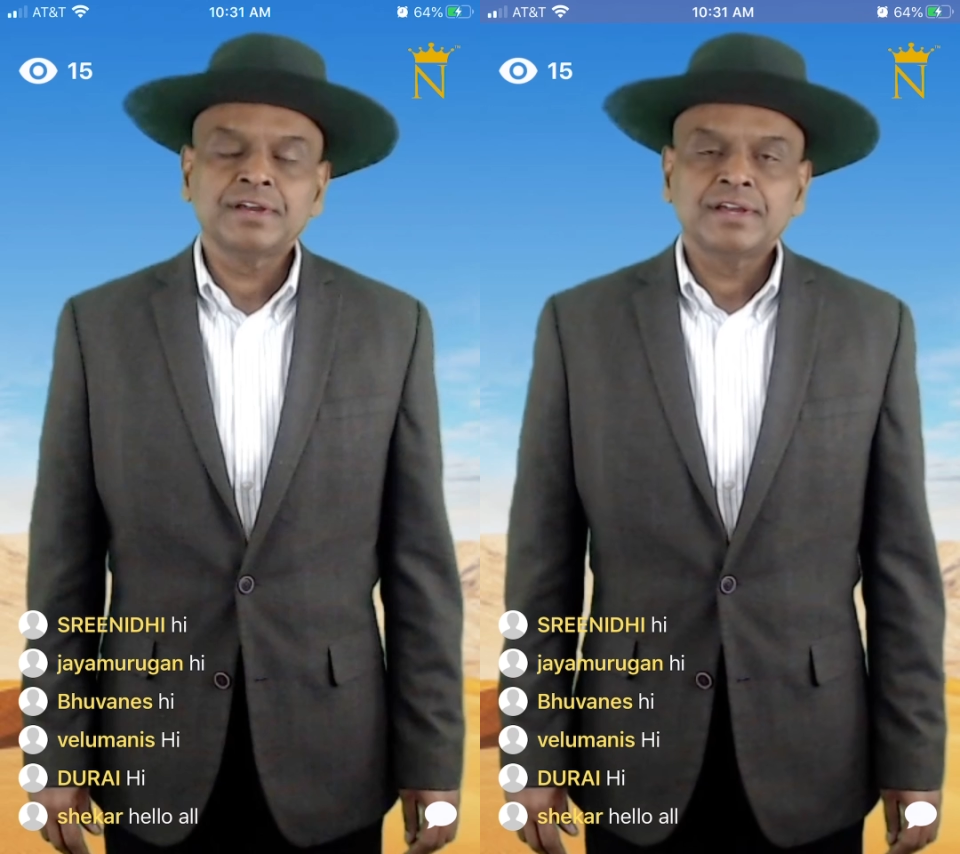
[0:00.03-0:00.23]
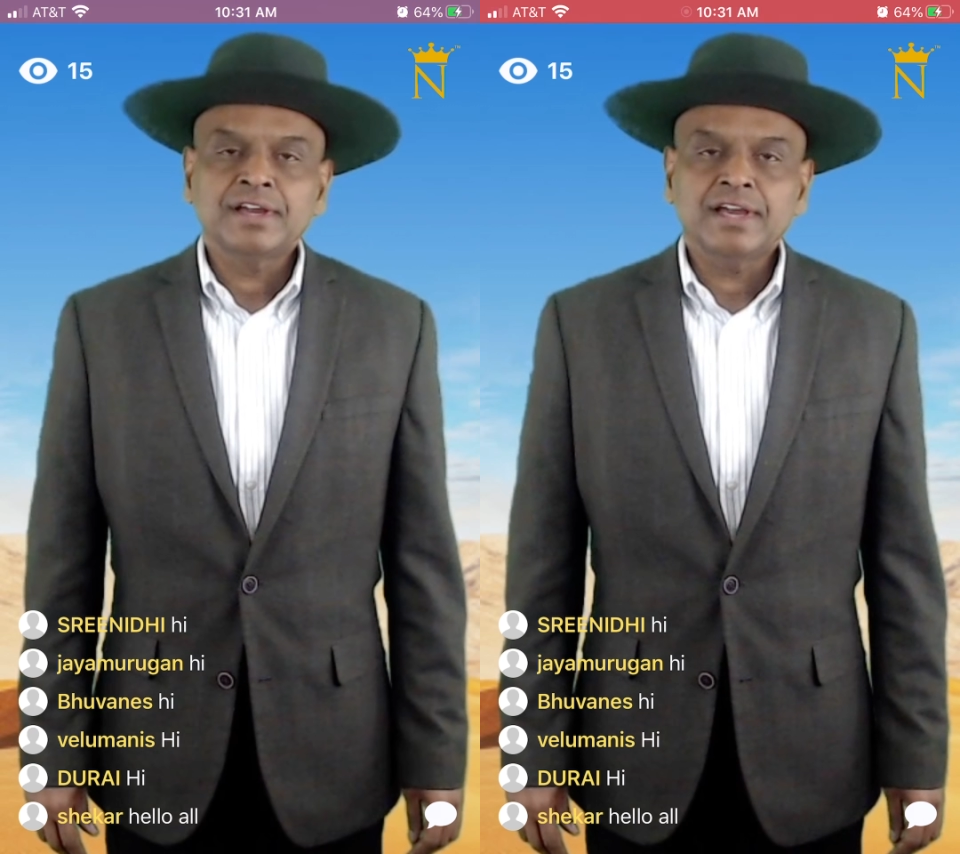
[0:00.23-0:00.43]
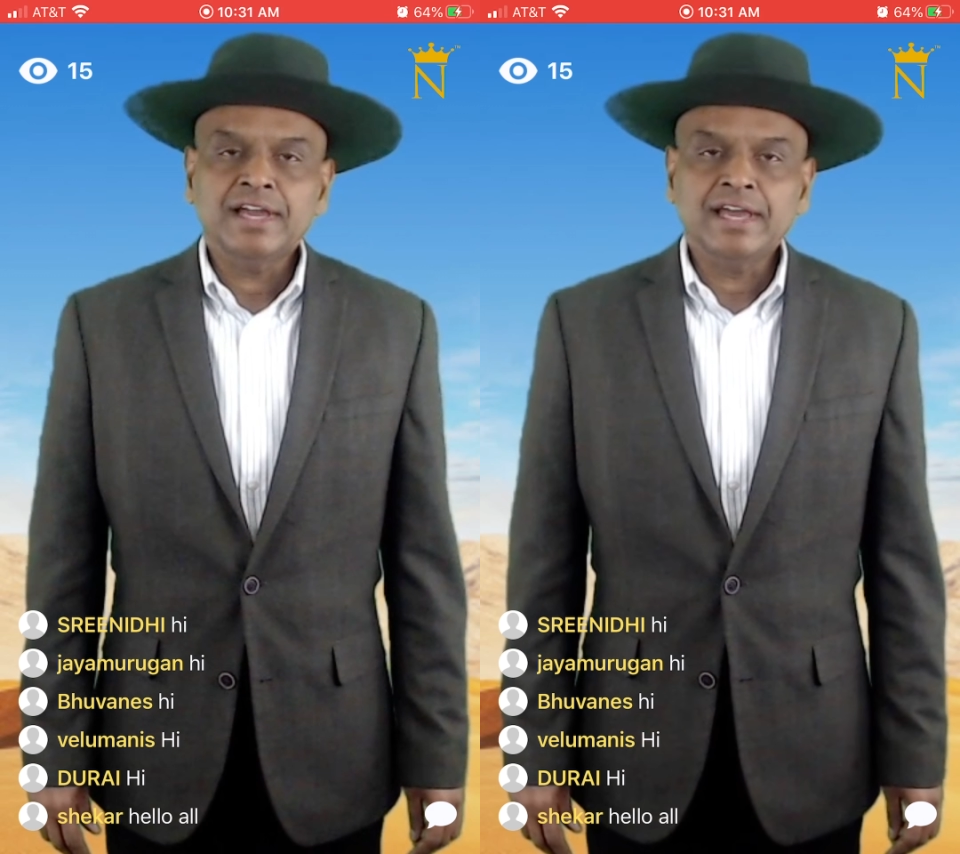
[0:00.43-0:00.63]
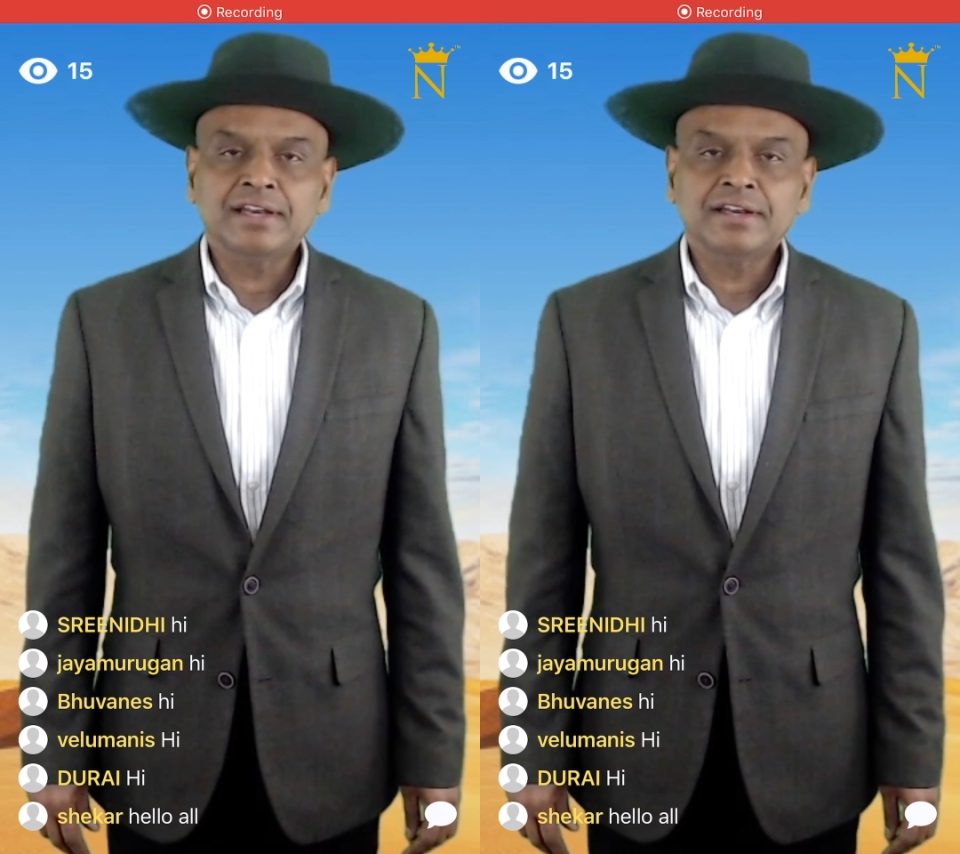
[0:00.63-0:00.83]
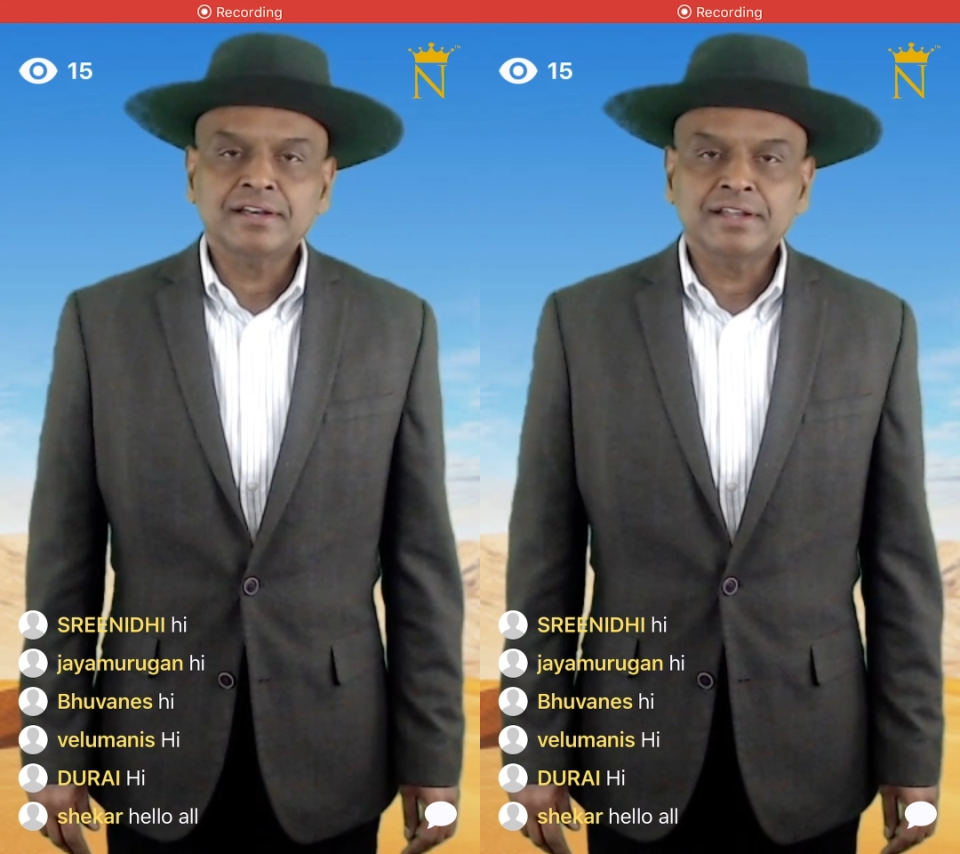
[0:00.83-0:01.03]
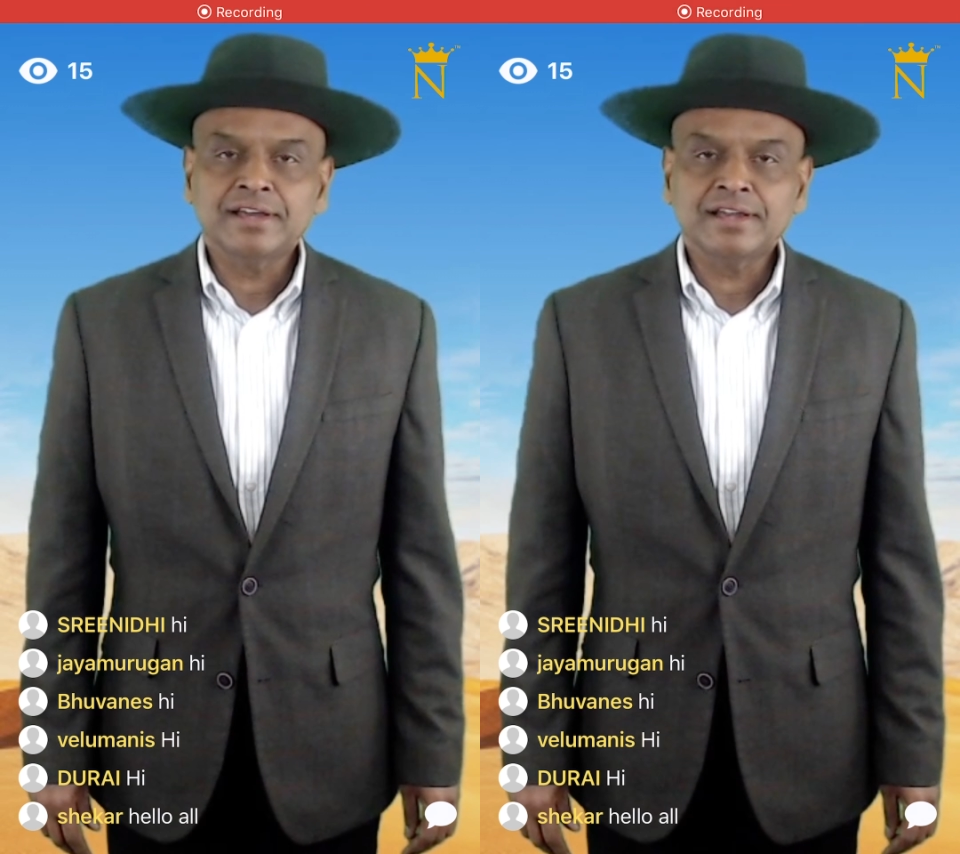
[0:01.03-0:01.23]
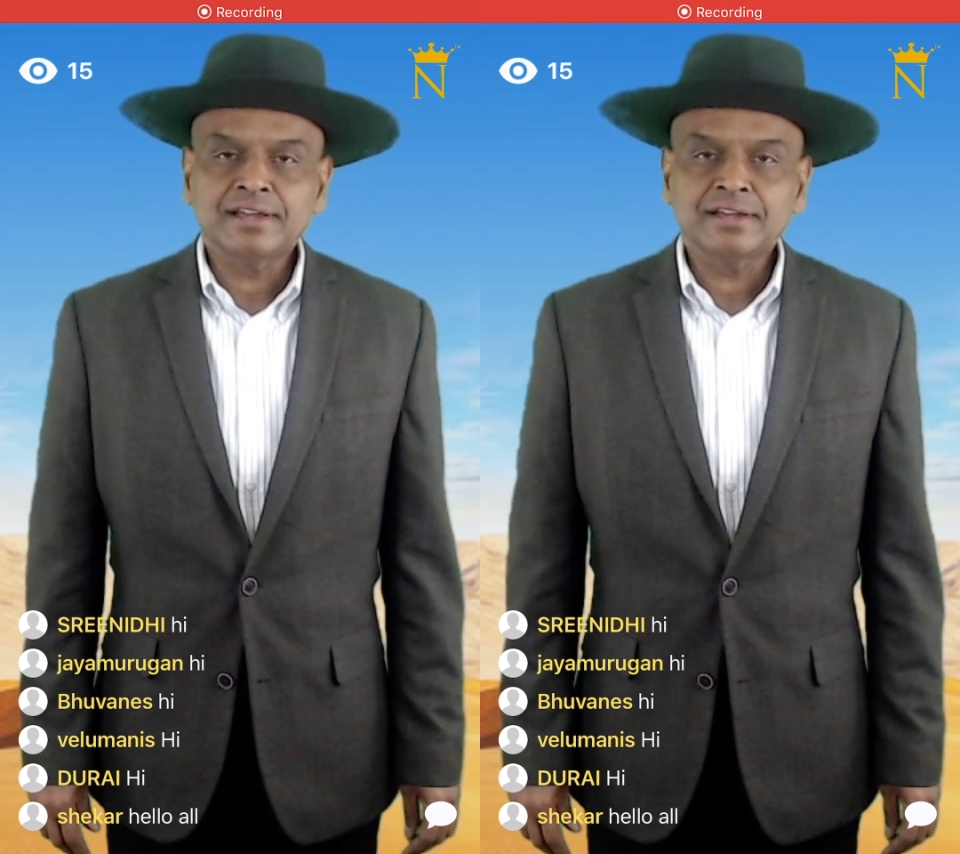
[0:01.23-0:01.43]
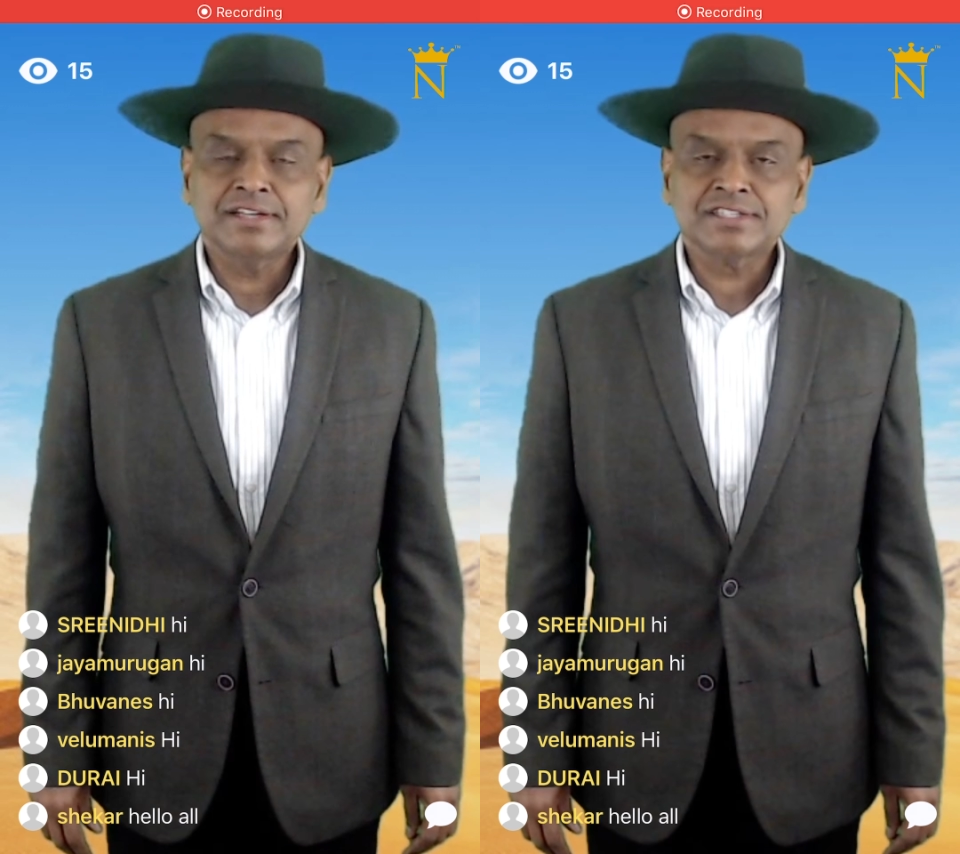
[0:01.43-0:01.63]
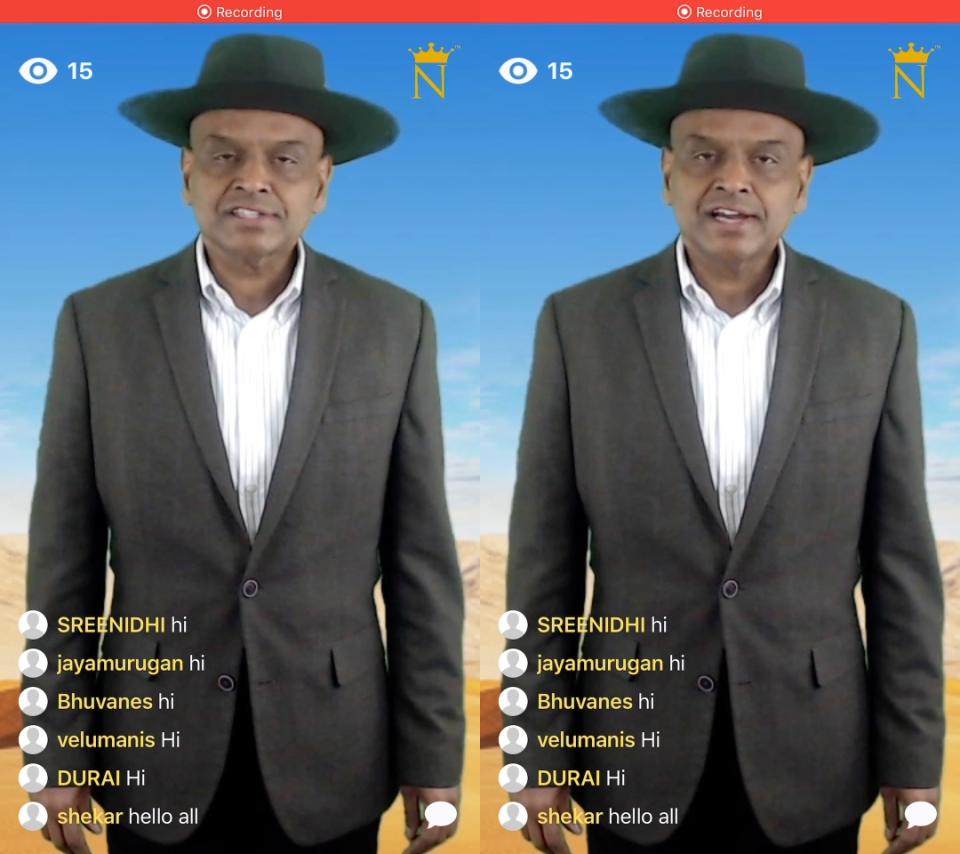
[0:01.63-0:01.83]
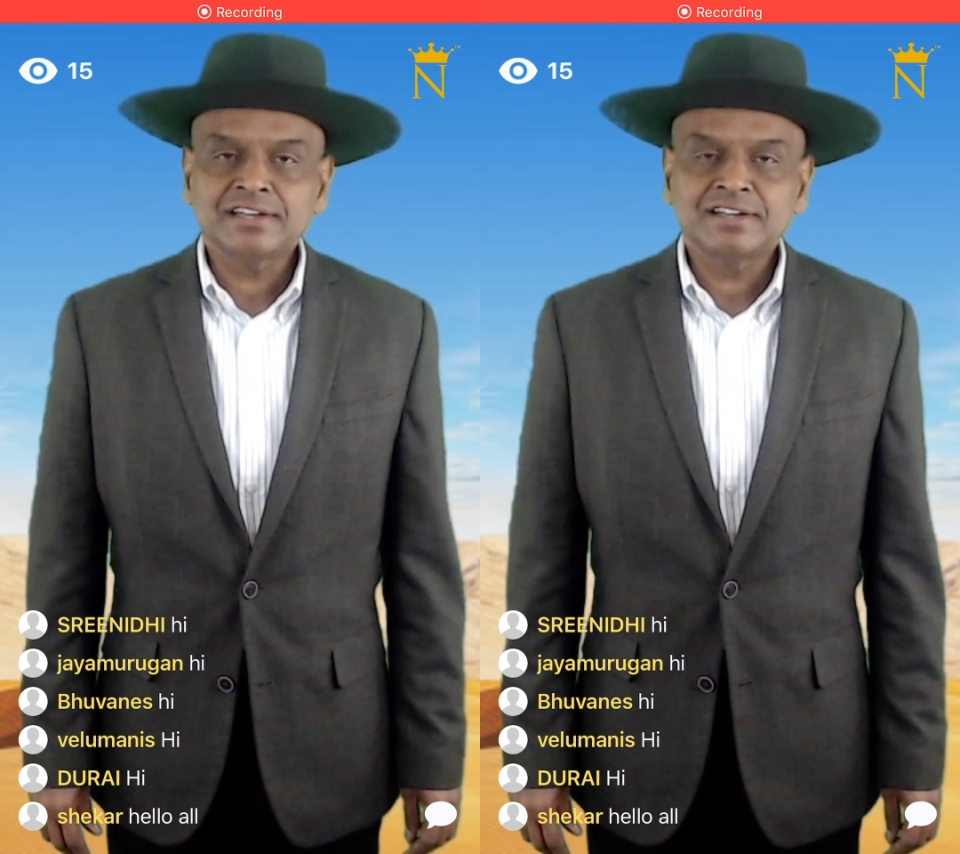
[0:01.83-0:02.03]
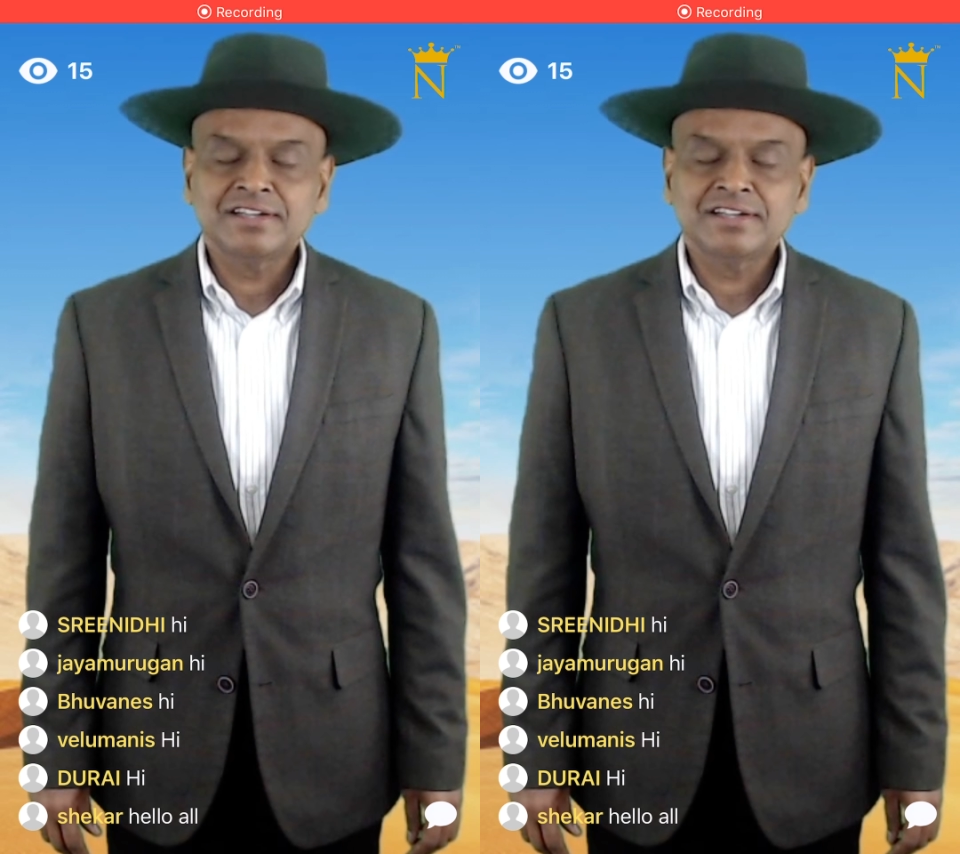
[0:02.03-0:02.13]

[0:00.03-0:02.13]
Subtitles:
and it's got